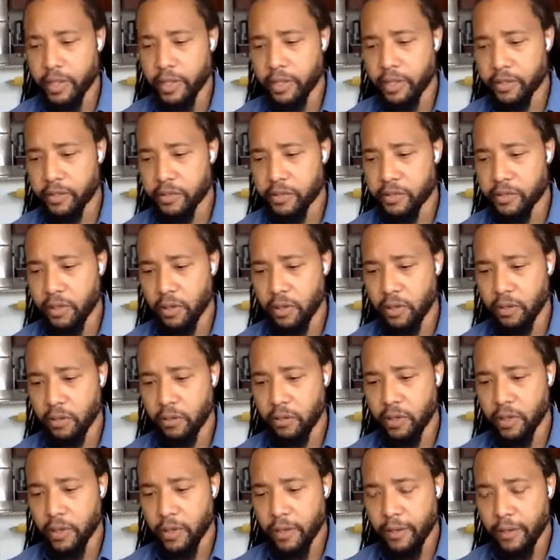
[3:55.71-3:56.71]
And
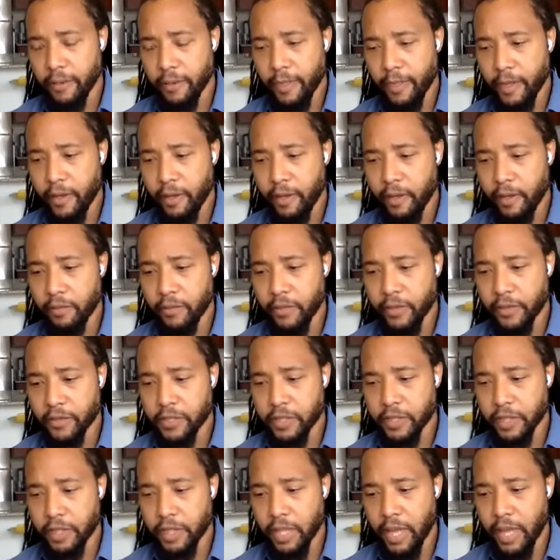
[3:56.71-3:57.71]
so um, there's
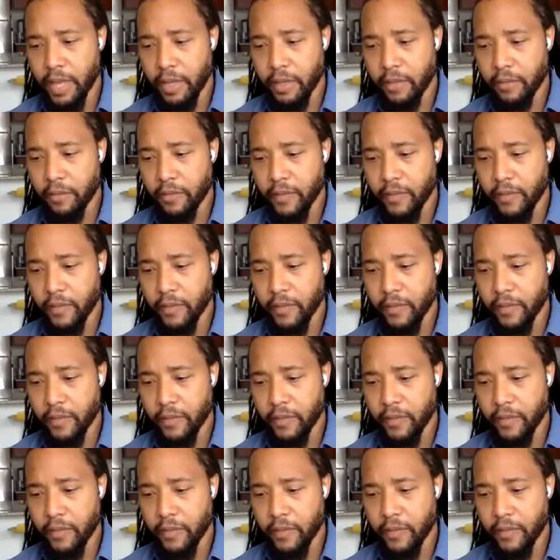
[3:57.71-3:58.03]
a lot